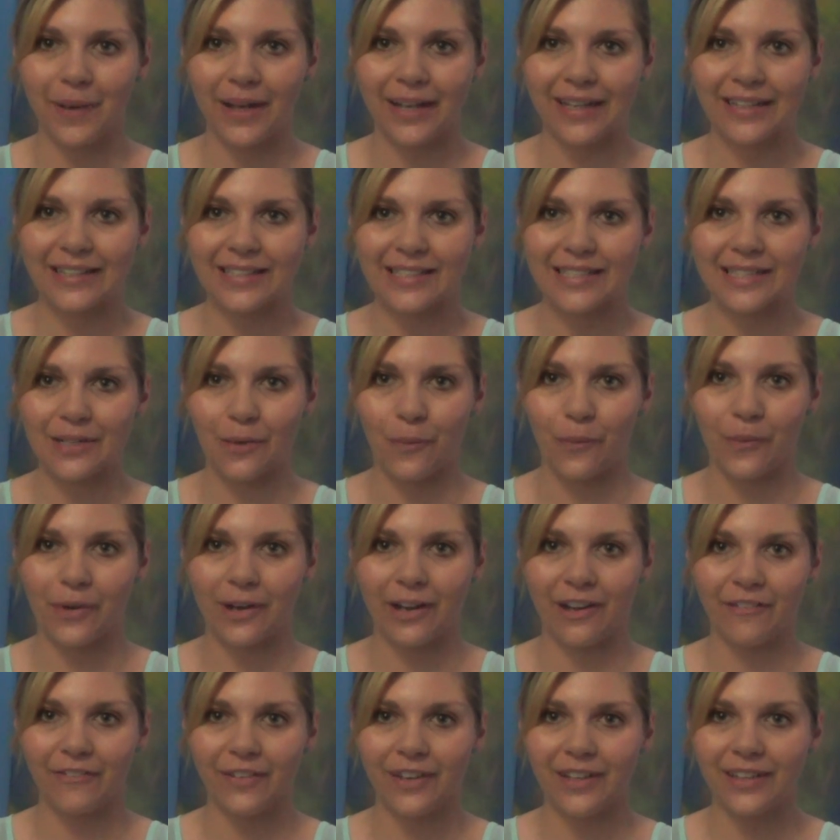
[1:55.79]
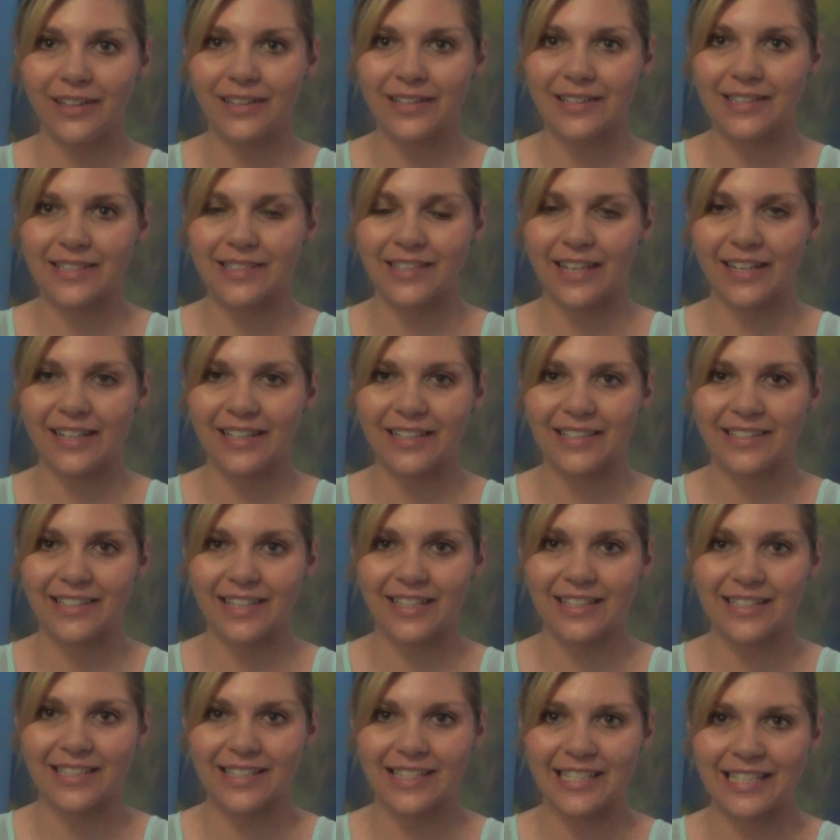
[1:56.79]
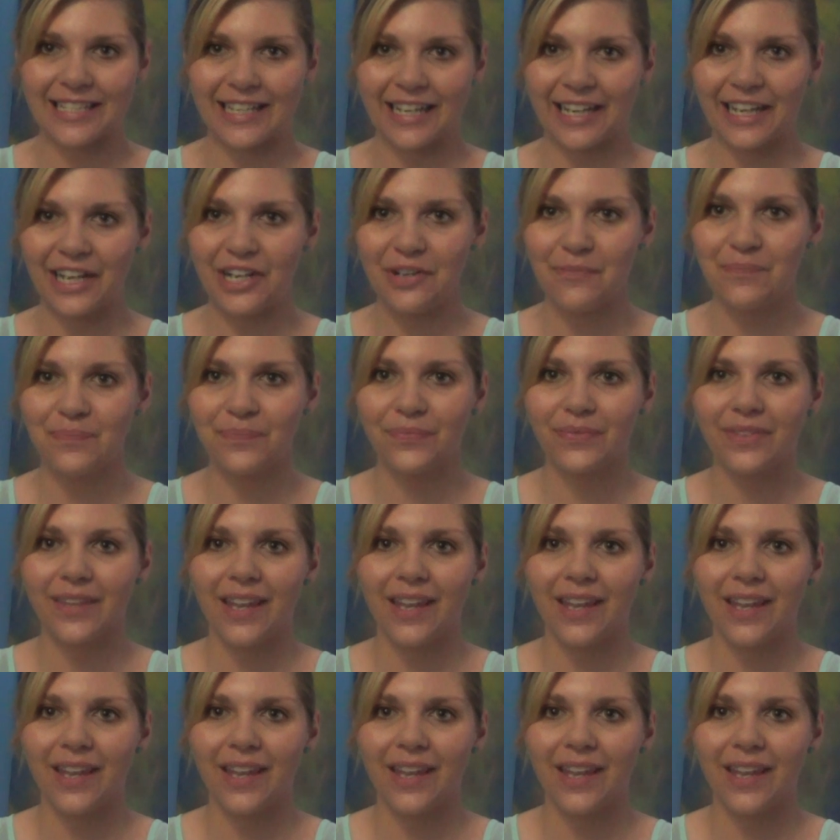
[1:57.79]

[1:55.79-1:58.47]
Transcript: but whatever, it's done and dusted now.